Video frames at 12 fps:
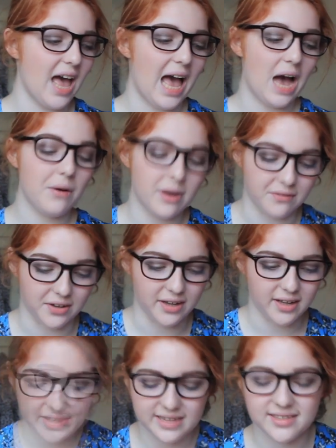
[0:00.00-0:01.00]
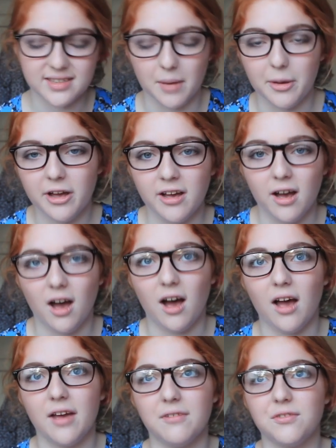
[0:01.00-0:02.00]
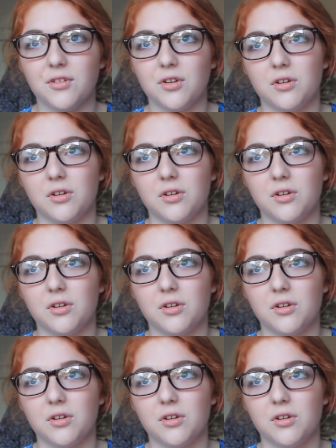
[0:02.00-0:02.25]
However, this summer I've